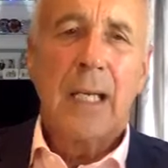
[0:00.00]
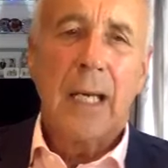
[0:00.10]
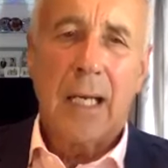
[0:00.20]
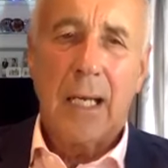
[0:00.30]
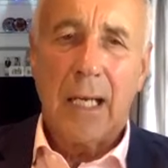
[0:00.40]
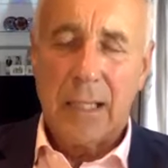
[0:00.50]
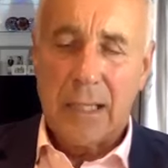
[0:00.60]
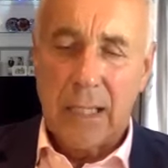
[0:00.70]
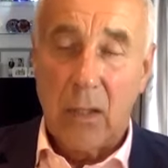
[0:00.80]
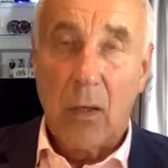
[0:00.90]

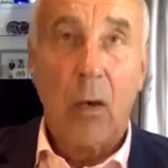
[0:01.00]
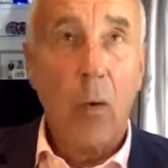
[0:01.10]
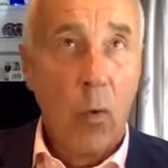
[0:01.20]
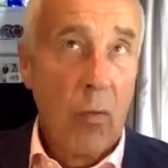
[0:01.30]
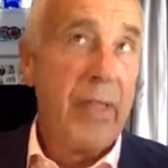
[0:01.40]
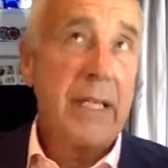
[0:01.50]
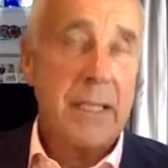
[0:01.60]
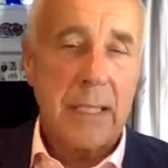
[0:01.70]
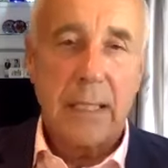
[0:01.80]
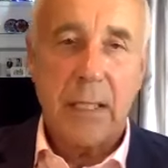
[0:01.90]
until all
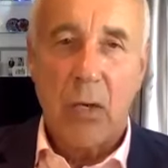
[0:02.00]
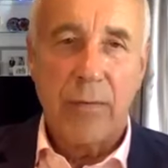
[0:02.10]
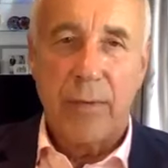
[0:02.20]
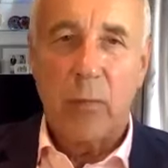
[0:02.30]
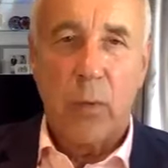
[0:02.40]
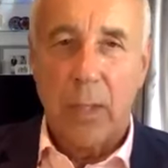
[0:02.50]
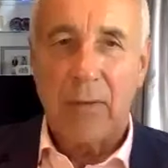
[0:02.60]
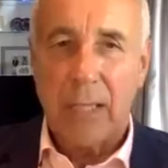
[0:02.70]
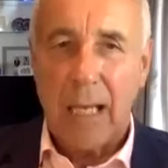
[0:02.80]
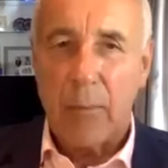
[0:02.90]
this is over, whatever
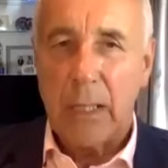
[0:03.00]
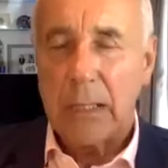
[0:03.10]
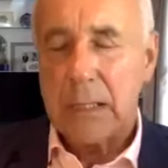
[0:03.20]
that means.